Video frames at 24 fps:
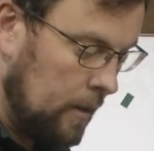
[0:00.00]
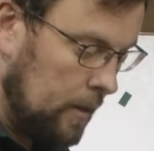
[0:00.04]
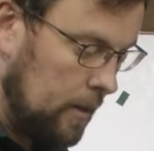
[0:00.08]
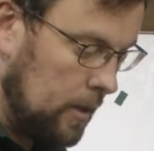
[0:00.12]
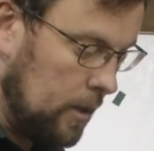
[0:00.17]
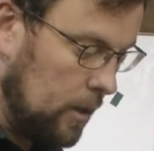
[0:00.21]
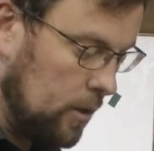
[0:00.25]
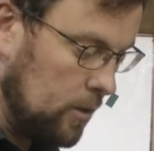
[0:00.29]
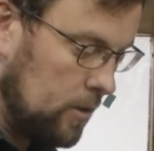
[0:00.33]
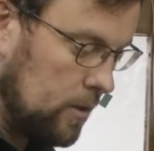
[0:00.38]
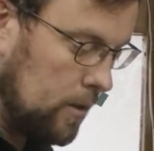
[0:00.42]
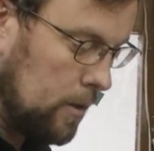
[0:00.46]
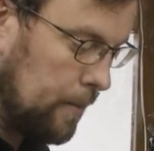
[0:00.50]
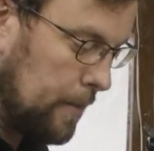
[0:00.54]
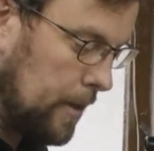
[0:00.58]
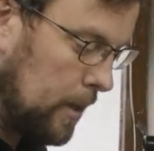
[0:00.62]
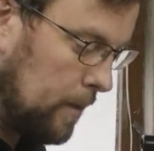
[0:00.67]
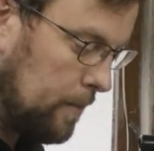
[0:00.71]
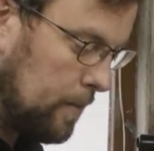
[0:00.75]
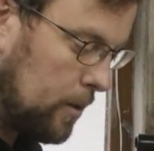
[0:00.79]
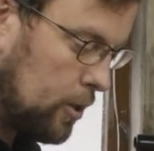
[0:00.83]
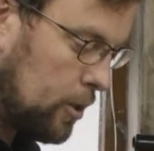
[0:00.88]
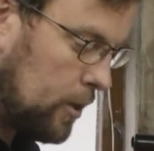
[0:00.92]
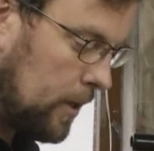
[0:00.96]
Using the
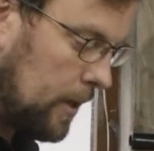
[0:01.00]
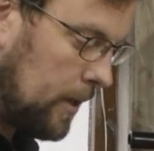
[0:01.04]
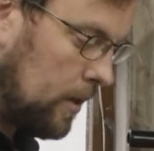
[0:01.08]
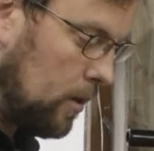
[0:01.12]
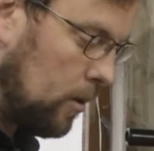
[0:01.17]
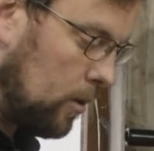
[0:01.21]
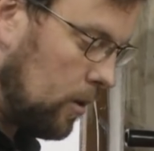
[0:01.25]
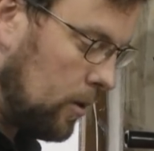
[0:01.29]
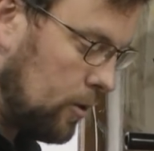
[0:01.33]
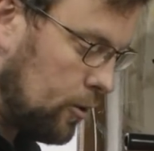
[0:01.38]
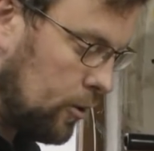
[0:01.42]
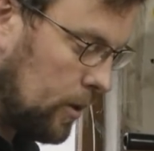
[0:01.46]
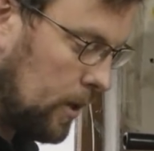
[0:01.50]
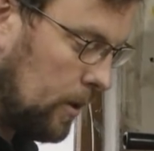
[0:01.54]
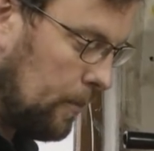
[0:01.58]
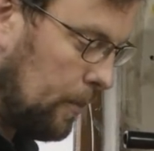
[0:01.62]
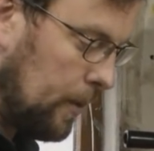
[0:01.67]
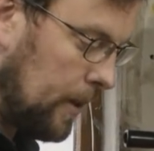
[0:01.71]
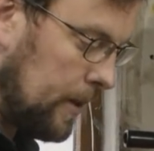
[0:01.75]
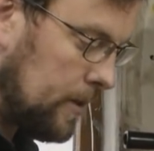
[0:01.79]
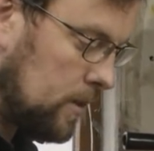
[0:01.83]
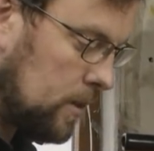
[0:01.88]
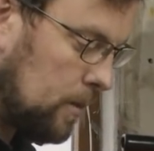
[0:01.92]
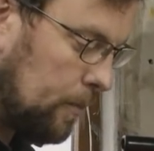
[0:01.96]
milling machine or a drill
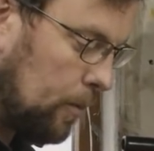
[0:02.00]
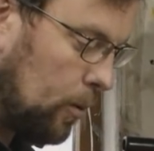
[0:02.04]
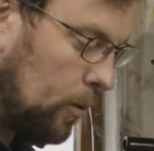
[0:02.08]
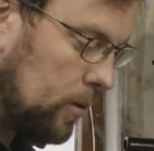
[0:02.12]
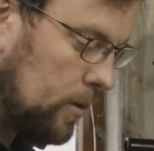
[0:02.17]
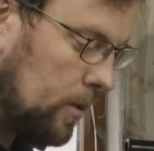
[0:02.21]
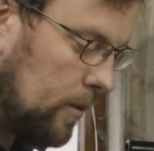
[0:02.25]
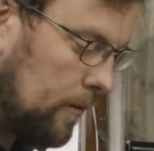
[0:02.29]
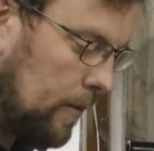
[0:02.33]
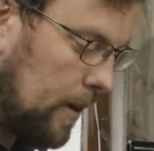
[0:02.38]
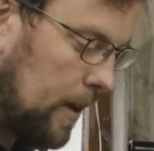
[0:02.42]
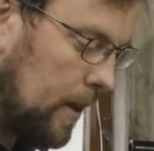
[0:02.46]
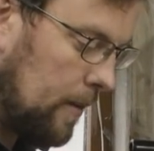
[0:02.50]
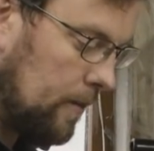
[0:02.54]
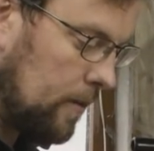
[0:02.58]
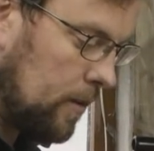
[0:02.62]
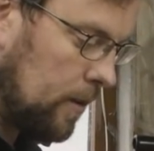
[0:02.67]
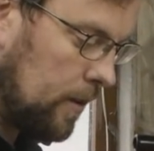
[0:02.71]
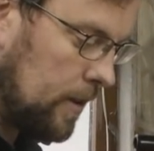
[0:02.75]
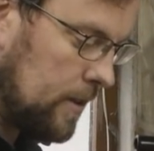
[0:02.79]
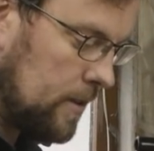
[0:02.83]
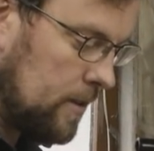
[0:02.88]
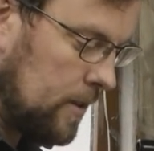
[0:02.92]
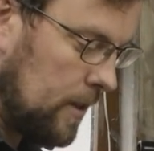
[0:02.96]
press to put the valve
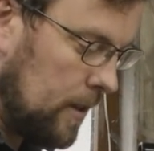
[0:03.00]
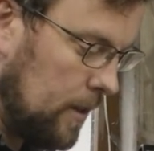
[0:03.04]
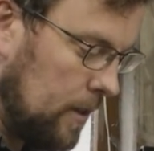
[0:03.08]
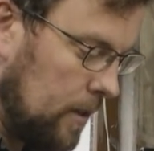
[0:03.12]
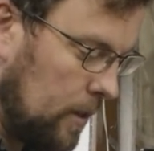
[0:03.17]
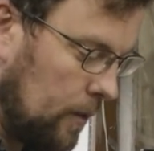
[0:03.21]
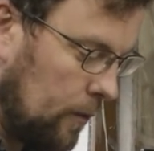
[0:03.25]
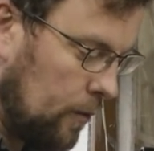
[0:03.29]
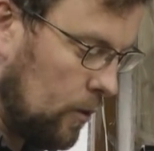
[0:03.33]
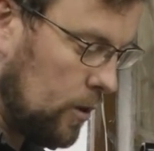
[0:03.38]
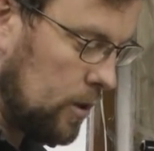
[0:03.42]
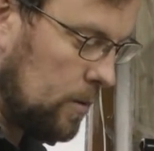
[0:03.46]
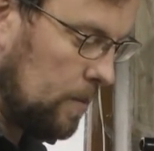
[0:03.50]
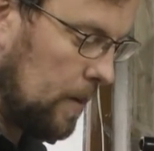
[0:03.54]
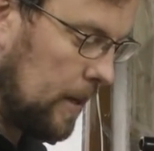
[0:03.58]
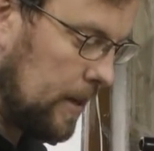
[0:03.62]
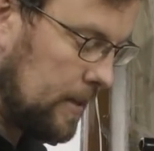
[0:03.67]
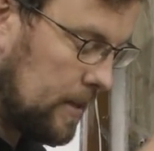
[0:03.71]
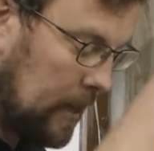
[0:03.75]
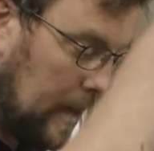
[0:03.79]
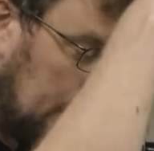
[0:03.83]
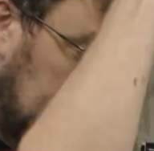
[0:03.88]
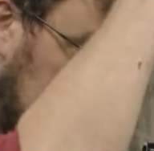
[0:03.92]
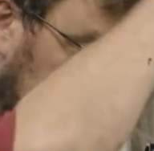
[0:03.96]
guides in the first
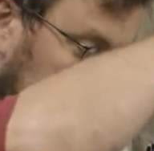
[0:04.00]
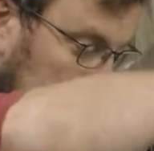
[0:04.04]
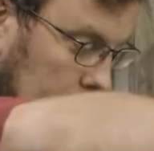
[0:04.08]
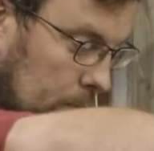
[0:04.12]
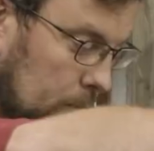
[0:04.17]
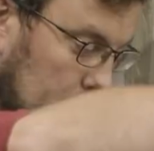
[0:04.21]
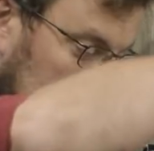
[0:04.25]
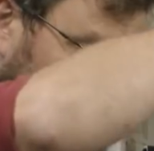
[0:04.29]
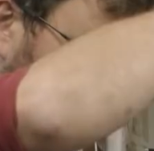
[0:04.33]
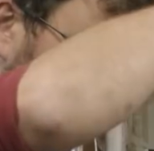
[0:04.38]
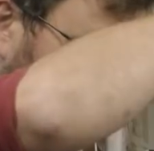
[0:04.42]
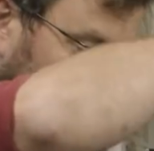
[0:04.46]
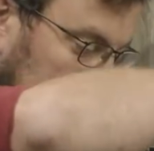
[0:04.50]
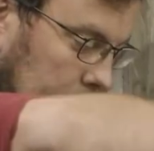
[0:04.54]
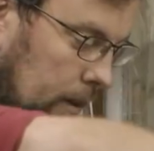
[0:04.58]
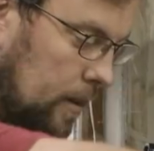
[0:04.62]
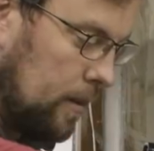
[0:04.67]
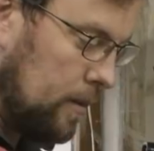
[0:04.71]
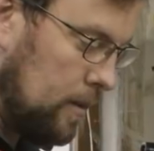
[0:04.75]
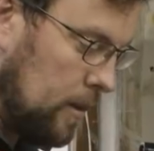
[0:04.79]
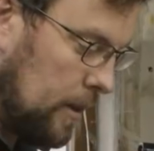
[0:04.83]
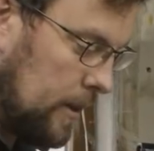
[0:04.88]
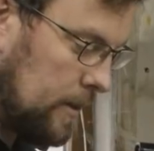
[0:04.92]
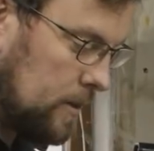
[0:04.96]
place has them
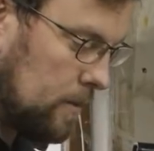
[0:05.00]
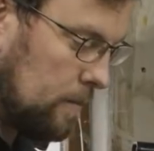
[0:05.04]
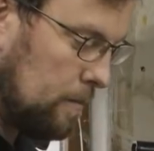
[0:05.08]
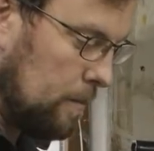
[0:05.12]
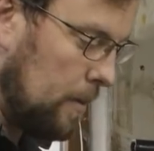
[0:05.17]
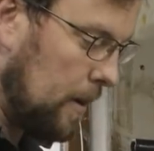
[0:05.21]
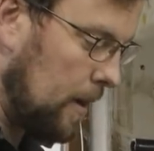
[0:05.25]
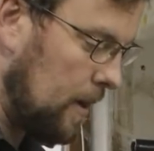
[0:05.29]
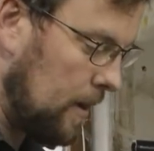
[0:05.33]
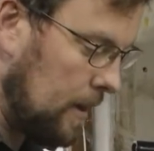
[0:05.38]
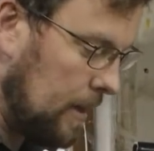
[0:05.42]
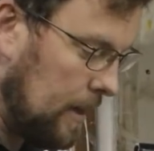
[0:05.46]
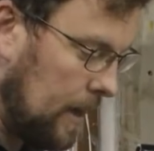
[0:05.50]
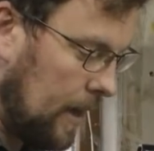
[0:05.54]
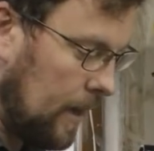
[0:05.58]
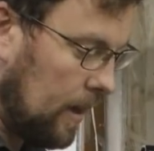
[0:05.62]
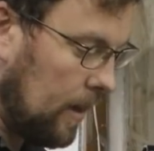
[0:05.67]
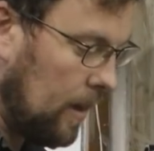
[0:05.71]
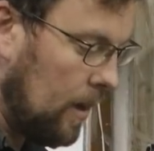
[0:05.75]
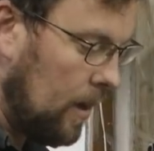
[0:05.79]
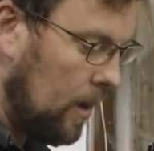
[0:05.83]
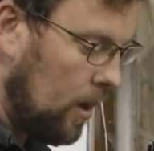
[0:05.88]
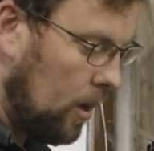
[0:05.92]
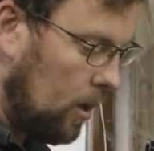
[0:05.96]
sitting nice and
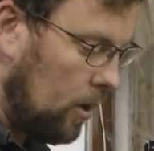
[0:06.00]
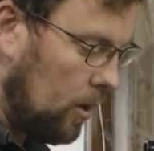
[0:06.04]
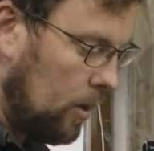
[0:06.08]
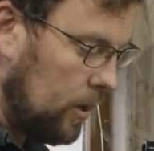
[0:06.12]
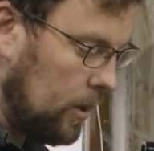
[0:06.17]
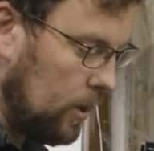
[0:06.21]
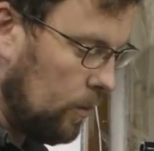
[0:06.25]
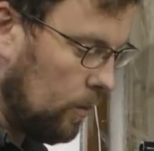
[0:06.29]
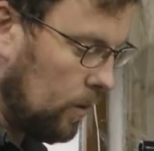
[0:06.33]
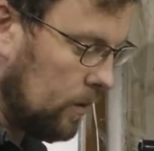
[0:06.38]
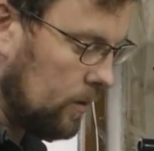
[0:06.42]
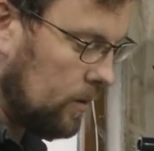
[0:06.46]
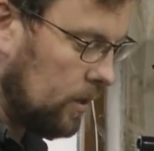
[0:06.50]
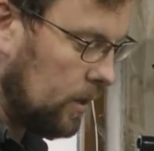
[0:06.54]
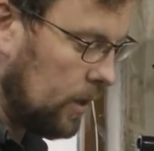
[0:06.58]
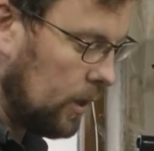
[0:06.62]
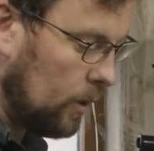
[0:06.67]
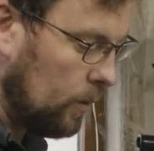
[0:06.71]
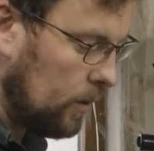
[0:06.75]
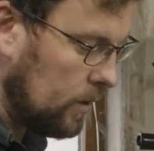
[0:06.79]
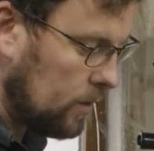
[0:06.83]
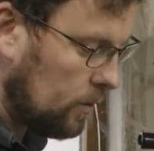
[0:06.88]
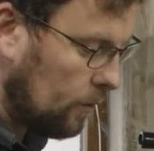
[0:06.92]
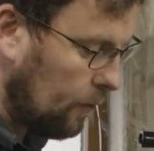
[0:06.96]
parallel. All you want to
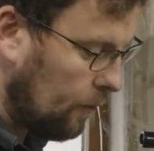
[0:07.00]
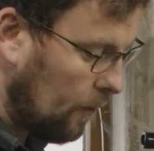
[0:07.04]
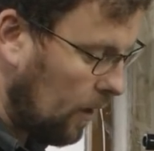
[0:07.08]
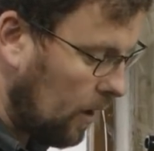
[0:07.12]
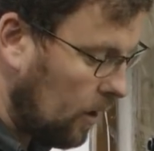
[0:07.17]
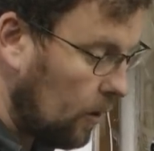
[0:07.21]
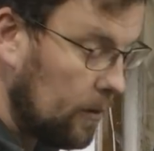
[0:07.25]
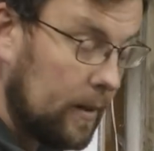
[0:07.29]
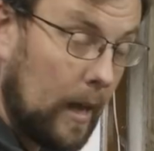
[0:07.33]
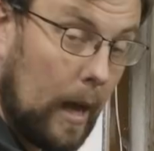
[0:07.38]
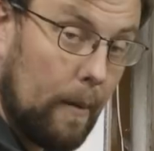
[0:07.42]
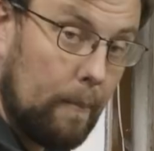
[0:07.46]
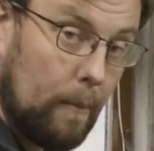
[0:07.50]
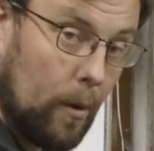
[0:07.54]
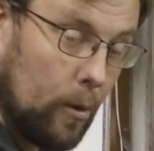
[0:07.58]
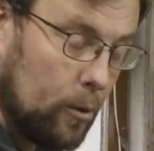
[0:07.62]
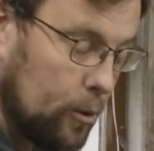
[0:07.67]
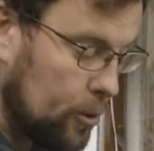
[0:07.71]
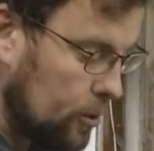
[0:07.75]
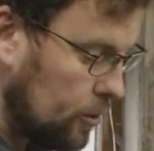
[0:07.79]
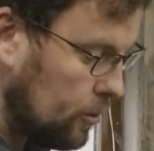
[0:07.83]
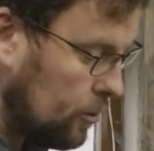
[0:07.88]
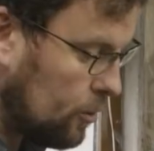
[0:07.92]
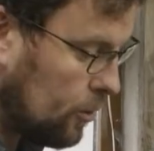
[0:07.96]
do is follow that
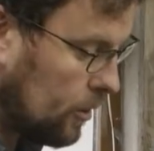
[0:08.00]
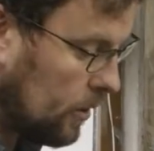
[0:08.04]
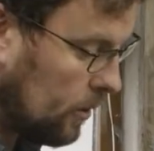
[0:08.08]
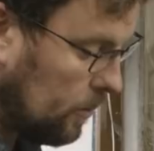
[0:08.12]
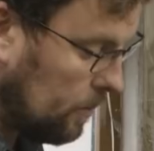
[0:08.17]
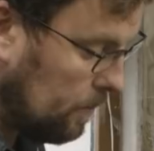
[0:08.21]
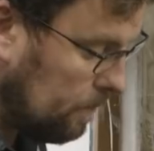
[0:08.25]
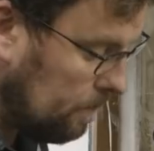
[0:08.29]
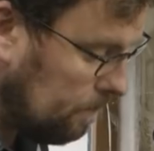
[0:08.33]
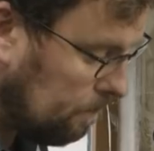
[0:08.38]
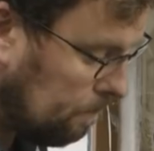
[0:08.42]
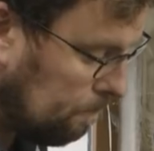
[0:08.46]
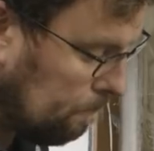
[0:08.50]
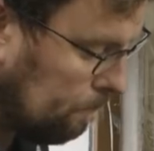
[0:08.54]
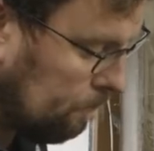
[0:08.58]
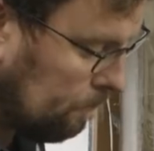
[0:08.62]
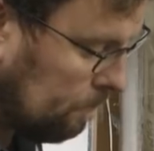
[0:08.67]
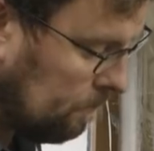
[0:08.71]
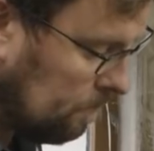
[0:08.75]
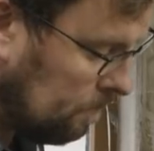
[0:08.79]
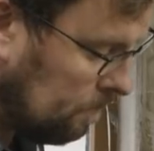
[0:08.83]
motion through. You